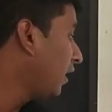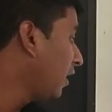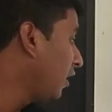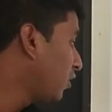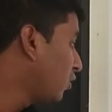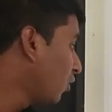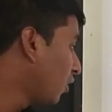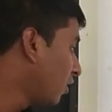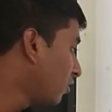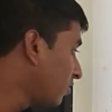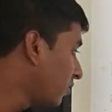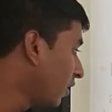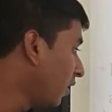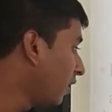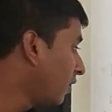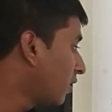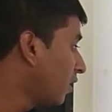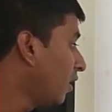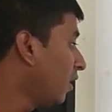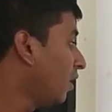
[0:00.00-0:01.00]
to
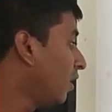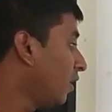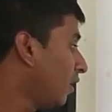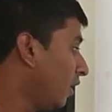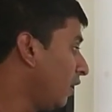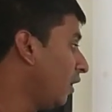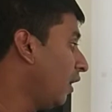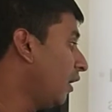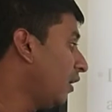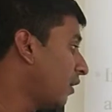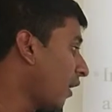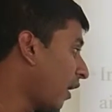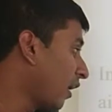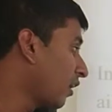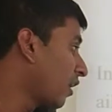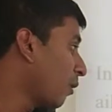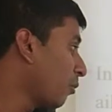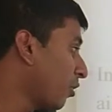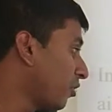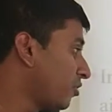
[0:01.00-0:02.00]
result in
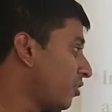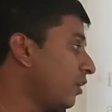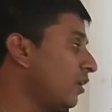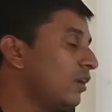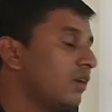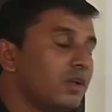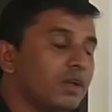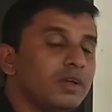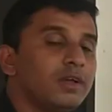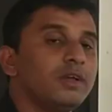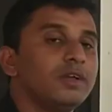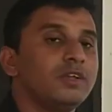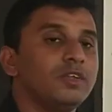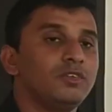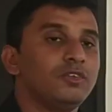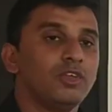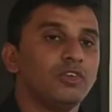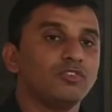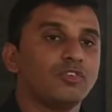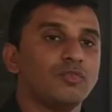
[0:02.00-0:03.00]
indirect abortion
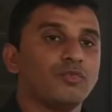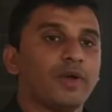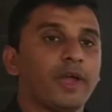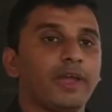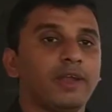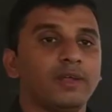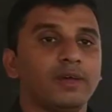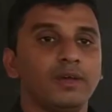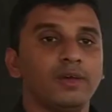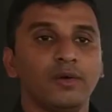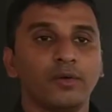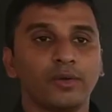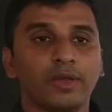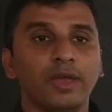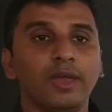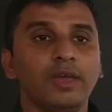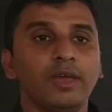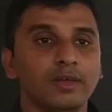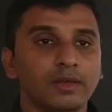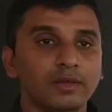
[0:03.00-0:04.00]
justified.
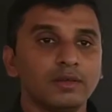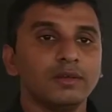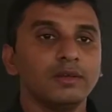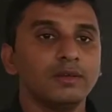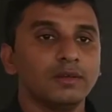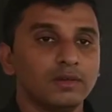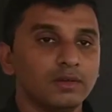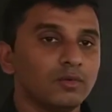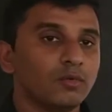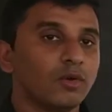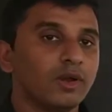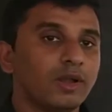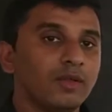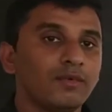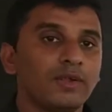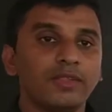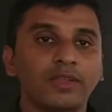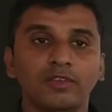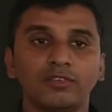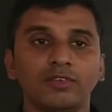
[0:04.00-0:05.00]
Okay, only
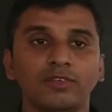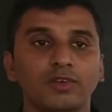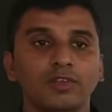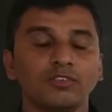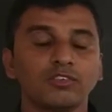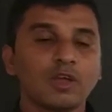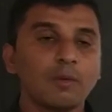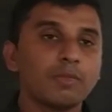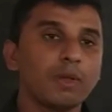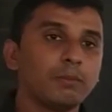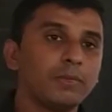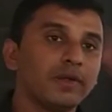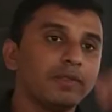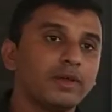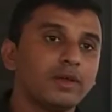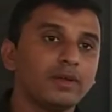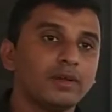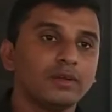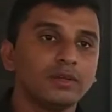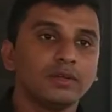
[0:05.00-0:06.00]
when there is a risk of the
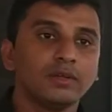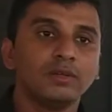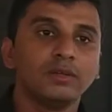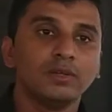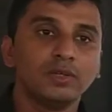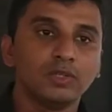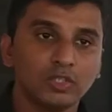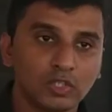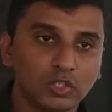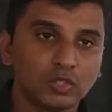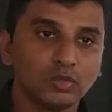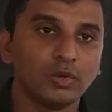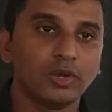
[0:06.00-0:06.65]
mother, sure,